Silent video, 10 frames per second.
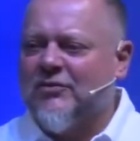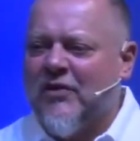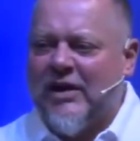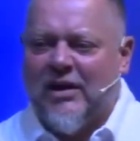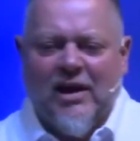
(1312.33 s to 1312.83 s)
If
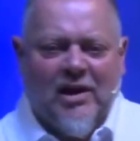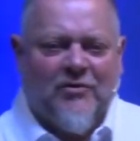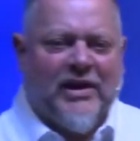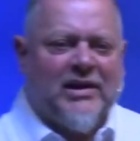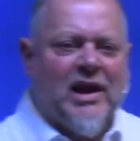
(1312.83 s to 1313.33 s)
I, if
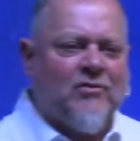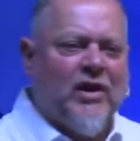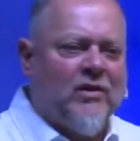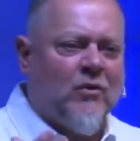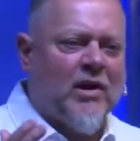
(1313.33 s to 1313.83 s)
I
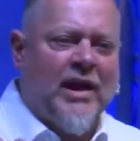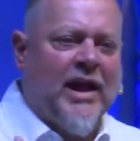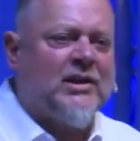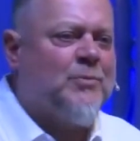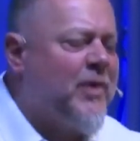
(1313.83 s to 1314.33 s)
never
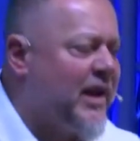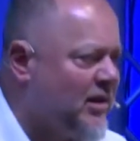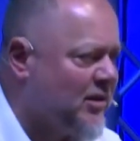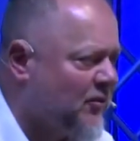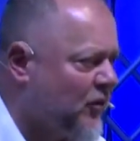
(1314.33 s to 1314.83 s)
had the pain
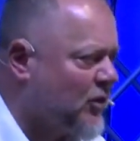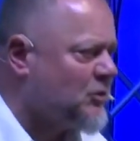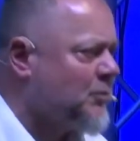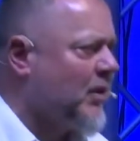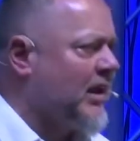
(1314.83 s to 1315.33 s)
in the
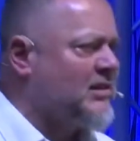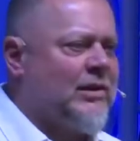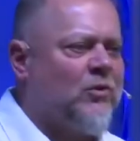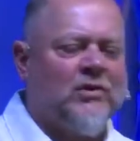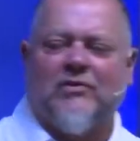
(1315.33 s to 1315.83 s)
first place, I
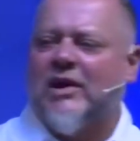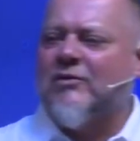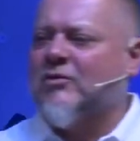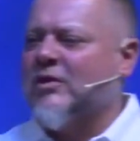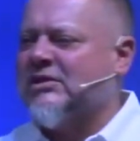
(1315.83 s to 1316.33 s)
would have
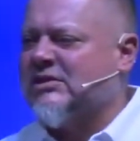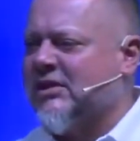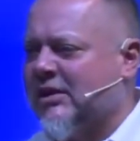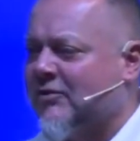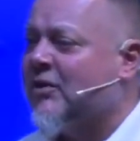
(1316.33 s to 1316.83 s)
never
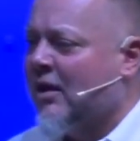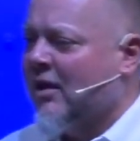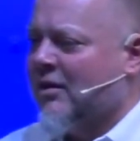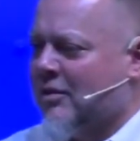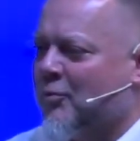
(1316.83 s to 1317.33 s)
received
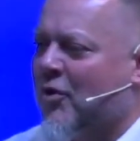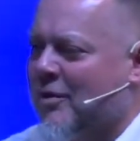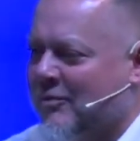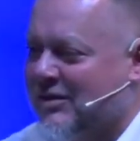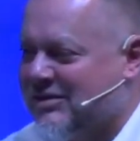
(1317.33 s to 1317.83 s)
the
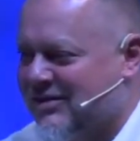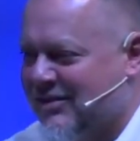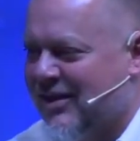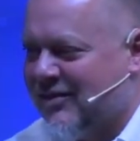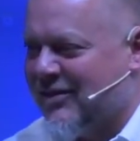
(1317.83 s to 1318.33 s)
promise,
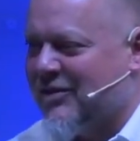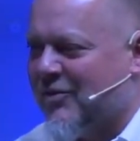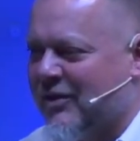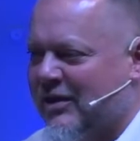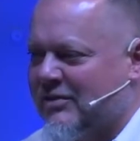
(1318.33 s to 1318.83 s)
the
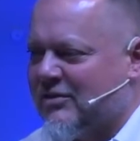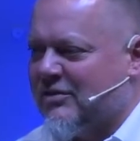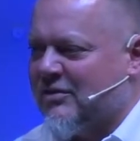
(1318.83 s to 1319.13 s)
donuts.